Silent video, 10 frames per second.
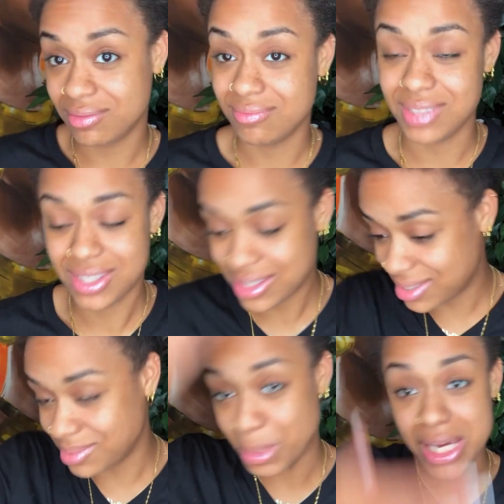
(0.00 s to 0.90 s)
This
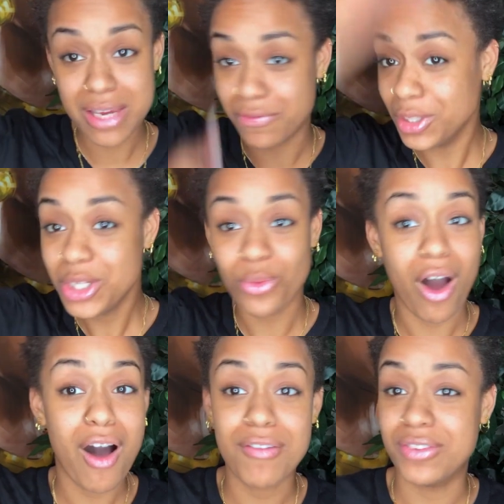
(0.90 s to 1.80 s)
is me fully
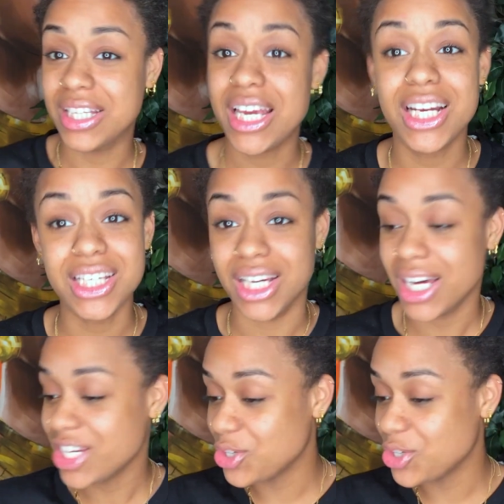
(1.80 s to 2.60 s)
raw, fully uncut.